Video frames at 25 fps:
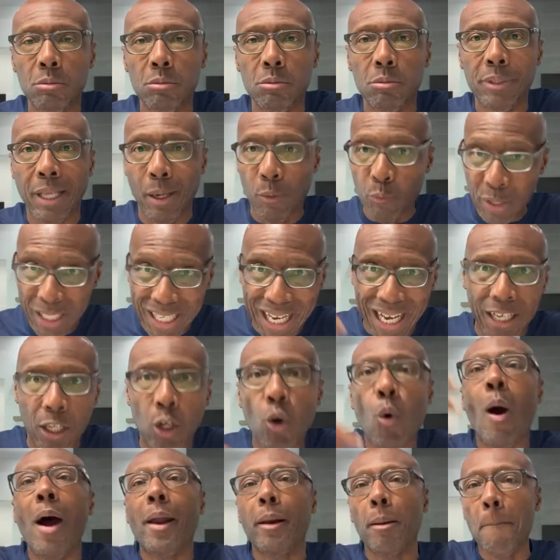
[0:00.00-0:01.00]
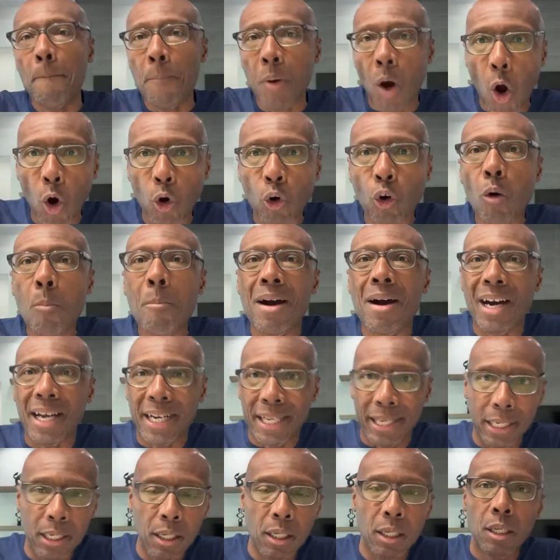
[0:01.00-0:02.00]
that we got to go out and borrow
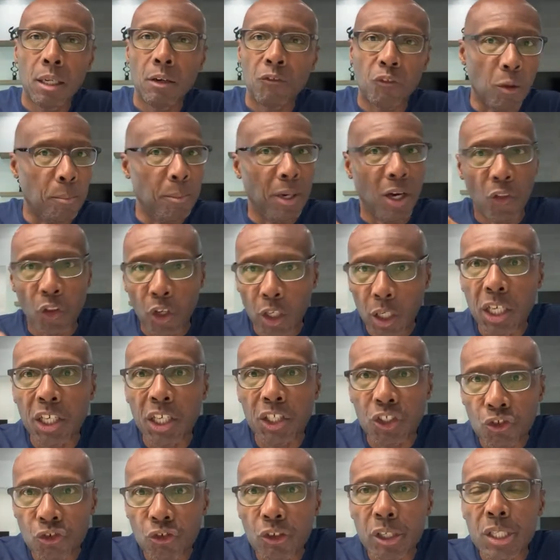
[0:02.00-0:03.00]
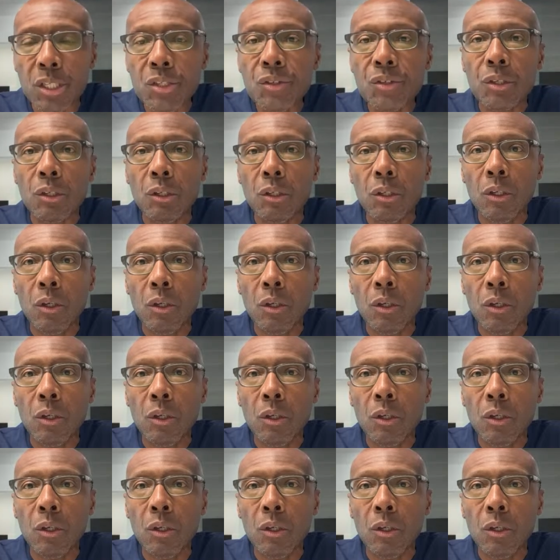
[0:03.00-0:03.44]
money from other countries